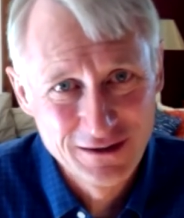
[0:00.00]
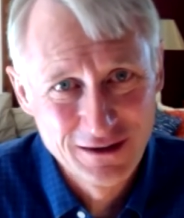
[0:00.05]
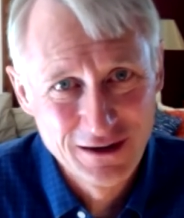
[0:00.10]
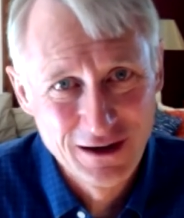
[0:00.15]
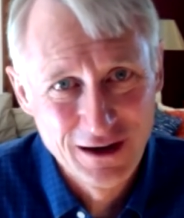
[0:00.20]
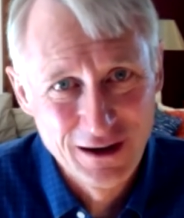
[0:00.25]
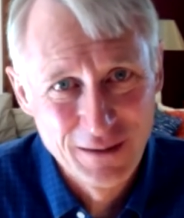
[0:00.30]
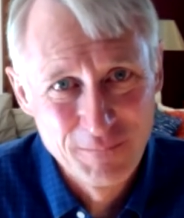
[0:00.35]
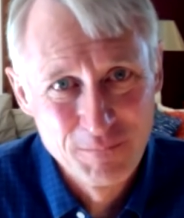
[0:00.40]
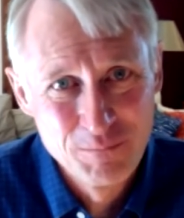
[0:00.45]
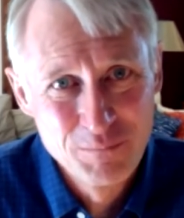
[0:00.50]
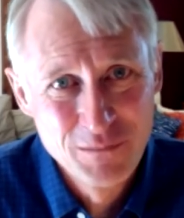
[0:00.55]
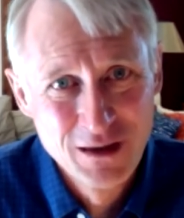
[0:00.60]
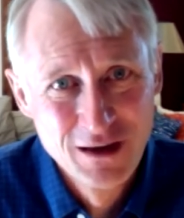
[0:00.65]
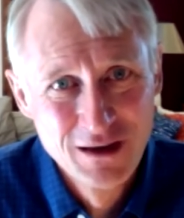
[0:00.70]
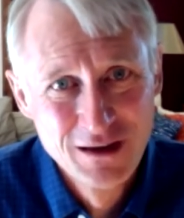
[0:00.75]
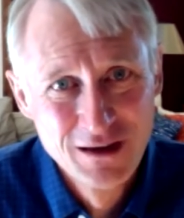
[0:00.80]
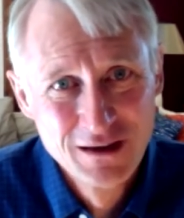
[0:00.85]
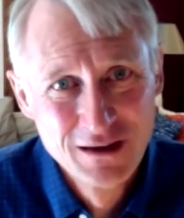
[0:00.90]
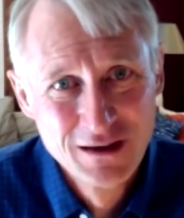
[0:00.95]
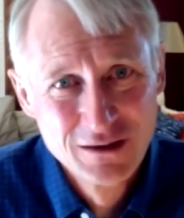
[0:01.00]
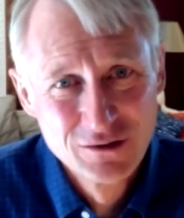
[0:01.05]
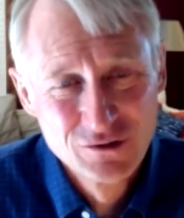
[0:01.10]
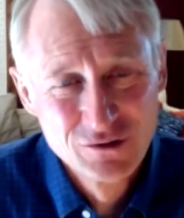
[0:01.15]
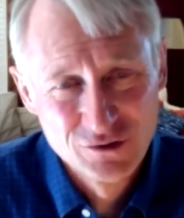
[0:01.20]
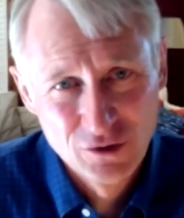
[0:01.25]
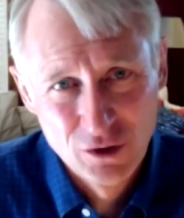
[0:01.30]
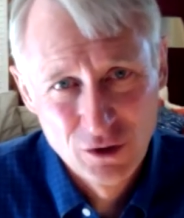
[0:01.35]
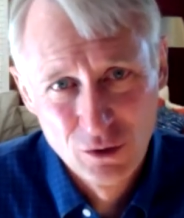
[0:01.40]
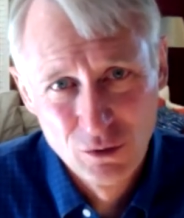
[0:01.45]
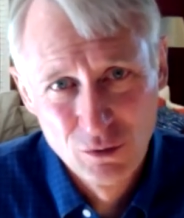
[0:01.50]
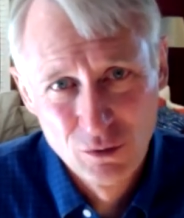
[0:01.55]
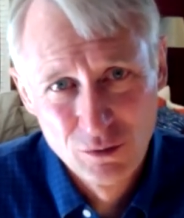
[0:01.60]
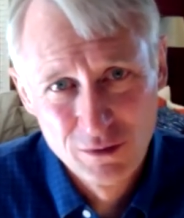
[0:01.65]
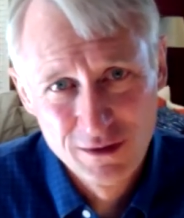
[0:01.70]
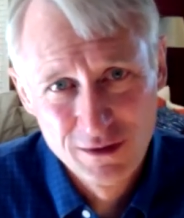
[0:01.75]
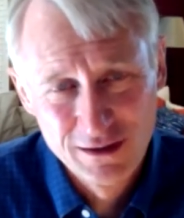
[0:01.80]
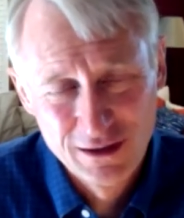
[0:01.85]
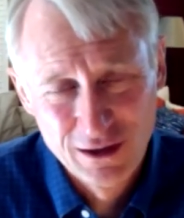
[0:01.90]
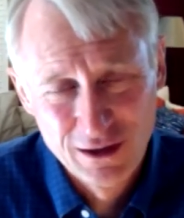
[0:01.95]
Um, so
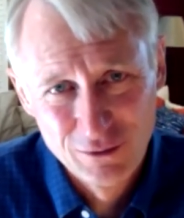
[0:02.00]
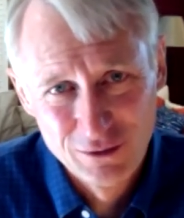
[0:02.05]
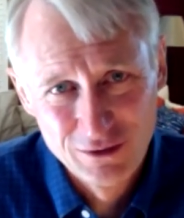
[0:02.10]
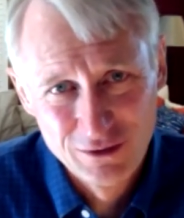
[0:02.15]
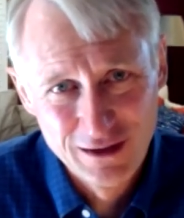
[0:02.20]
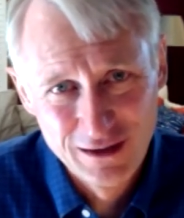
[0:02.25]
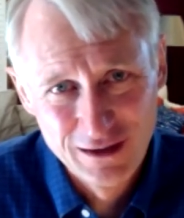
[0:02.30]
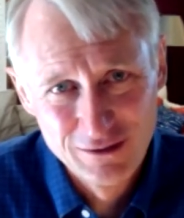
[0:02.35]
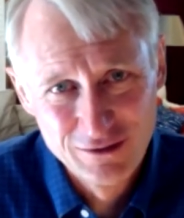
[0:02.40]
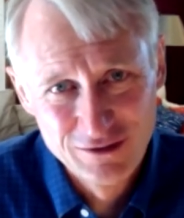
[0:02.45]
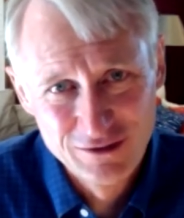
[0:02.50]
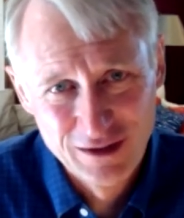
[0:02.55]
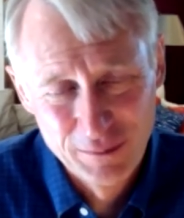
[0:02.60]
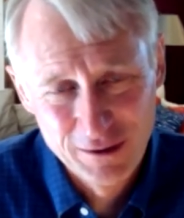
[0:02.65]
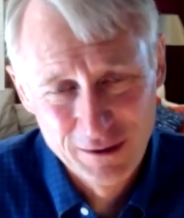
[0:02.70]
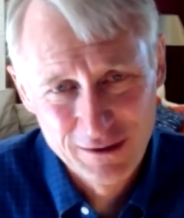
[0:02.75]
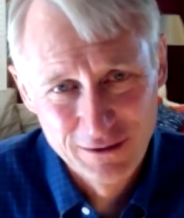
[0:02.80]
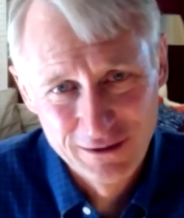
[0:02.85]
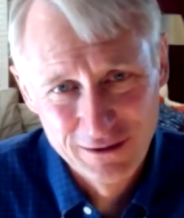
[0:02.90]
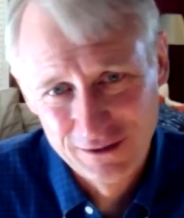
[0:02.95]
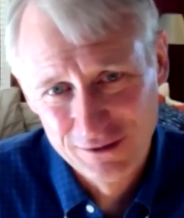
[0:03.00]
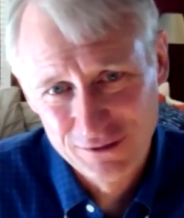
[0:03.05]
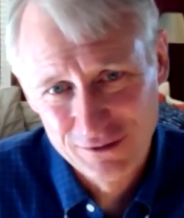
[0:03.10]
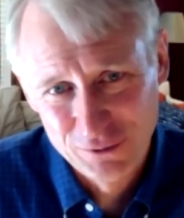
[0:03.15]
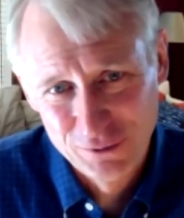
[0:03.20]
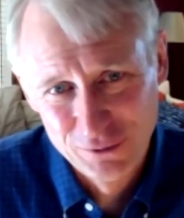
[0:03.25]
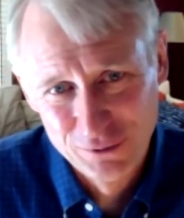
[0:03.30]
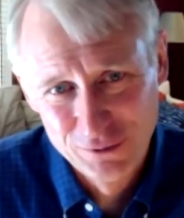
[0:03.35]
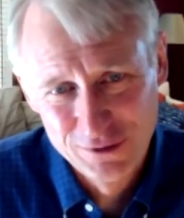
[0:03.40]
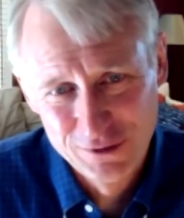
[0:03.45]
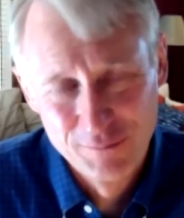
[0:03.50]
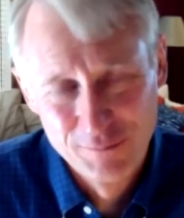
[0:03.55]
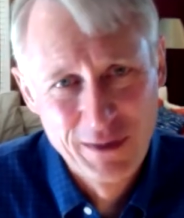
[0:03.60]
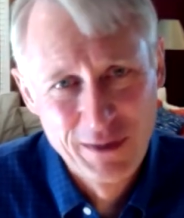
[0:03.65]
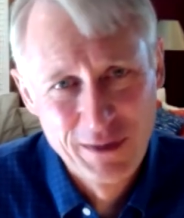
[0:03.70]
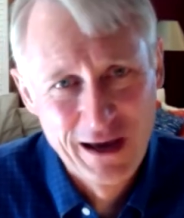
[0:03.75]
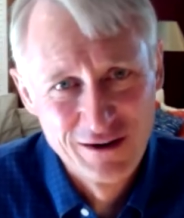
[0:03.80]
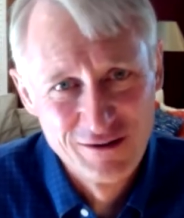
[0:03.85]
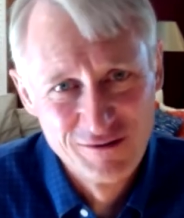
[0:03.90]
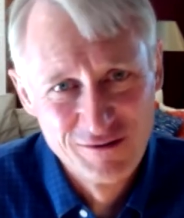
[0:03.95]
you know, and, and typically through
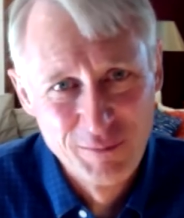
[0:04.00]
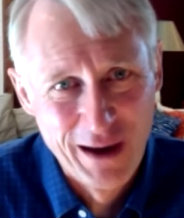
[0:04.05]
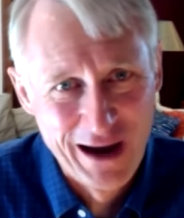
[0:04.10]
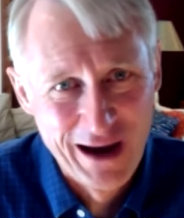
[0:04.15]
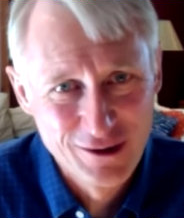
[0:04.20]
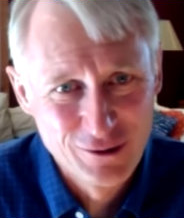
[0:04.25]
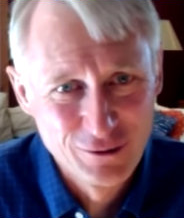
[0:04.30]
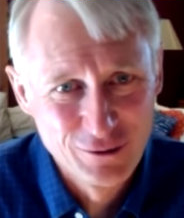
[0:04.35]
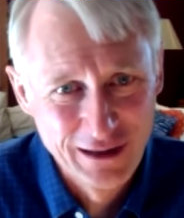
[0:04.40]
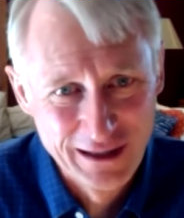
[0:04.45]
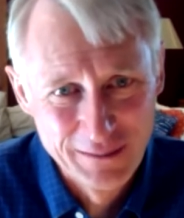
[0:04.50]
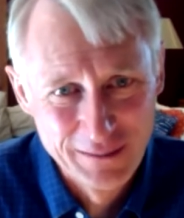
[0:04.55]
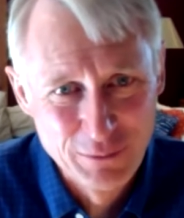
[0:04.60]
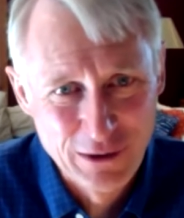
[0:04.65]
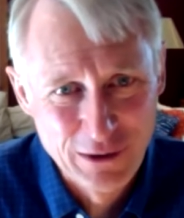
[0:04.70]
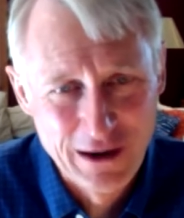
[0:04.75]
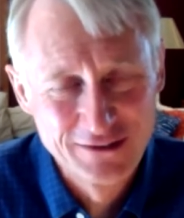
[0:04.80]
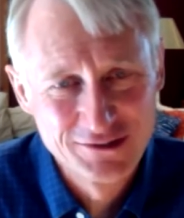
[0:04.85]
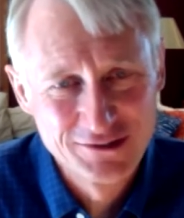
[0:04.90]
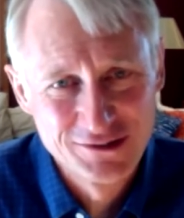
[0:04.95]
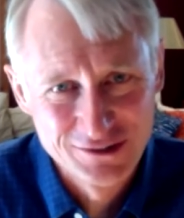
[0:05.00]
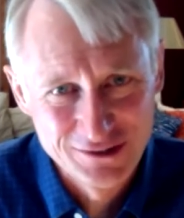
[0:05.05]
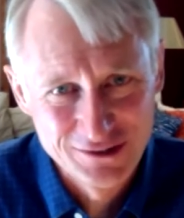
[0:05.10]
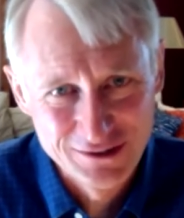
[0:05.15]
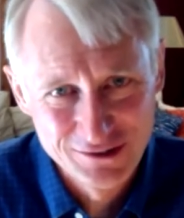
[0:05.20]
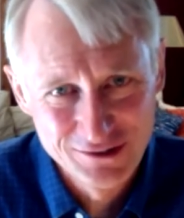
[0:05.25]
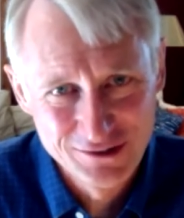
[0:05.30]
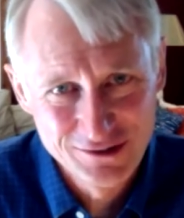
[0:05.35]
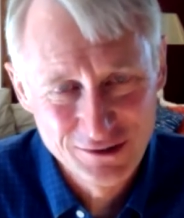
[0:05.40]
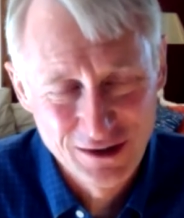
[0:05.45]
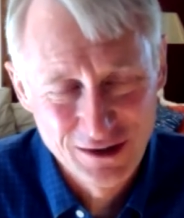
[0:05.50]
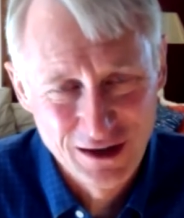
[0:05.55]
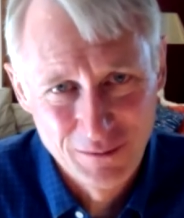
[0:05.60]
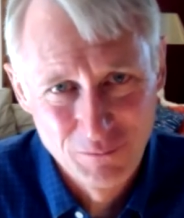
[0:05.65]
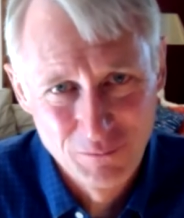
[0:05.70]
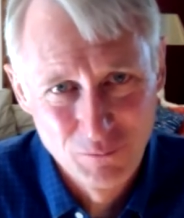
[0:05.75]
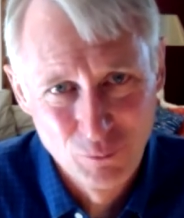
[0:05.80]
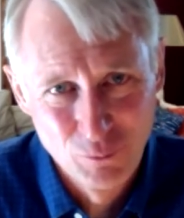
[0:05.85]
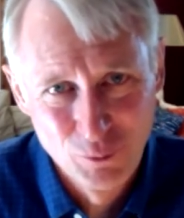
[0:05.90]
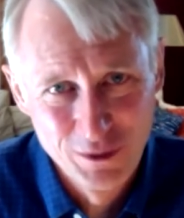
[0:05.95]
competitive banker-led processes,
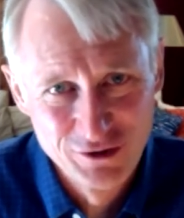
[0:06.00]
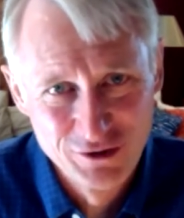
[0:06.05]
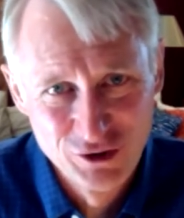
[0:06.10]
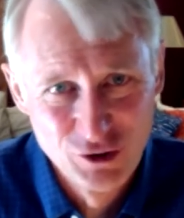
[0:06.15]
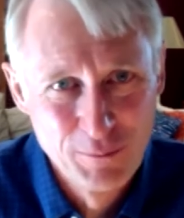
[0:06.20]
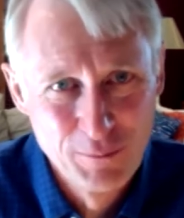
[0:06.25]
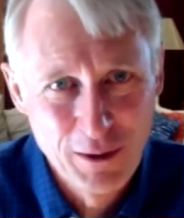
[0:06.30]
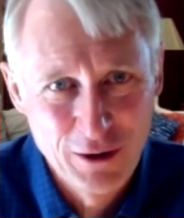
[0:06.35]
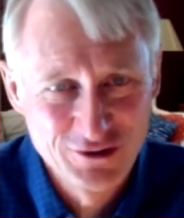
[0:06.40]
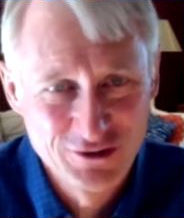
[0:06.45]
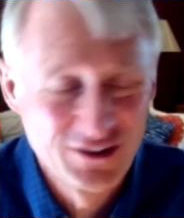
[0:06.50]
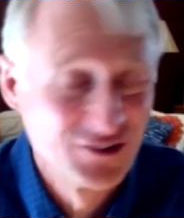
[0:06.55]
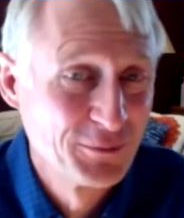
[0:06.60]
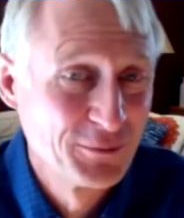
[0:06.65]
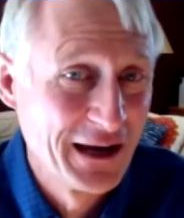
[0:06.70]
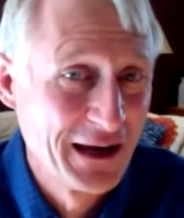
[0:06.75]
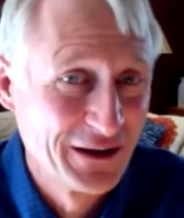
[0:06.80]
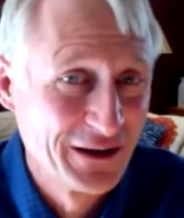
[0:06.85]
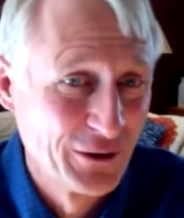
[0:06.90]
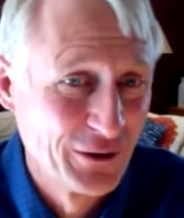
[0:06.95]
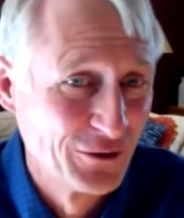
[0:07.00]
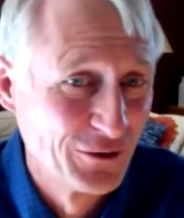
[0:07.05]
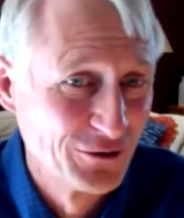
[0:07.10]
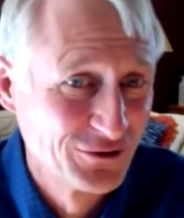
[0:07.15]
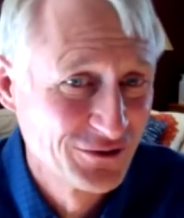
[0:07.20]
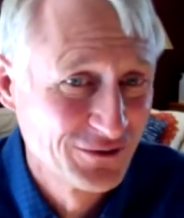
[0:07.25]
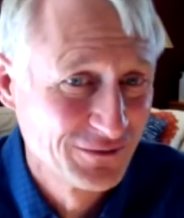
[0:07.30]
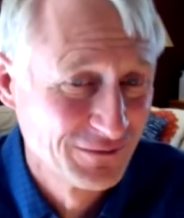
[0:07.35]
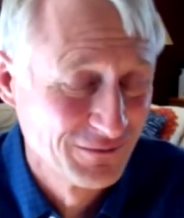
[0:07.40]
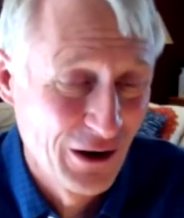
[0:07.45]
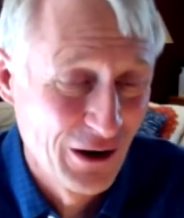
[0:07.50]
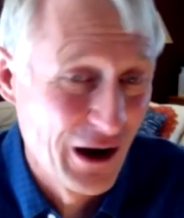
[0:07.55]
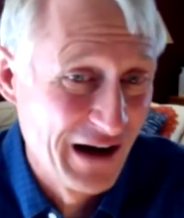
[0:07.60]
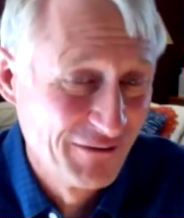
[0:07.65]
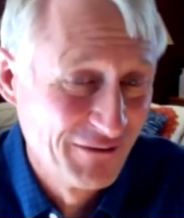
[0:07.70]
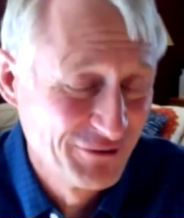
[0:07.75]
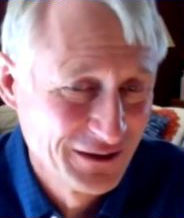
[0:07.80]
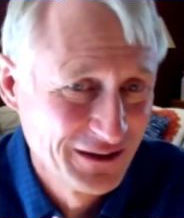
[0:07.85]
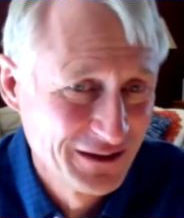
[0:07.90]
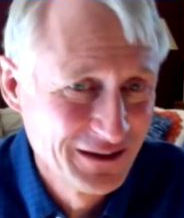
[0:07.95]
um, we do participate in those
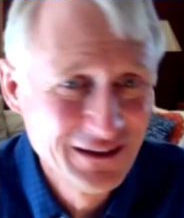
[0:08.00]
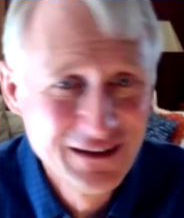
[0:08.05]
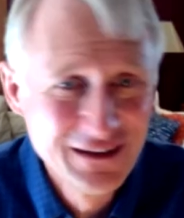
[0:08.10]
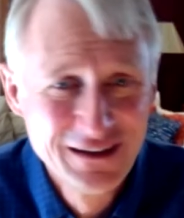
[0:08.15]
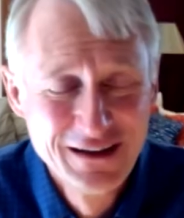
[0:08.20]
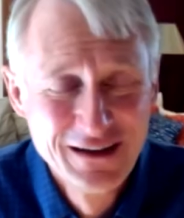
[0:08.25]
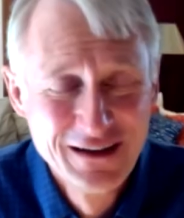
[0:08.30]
often.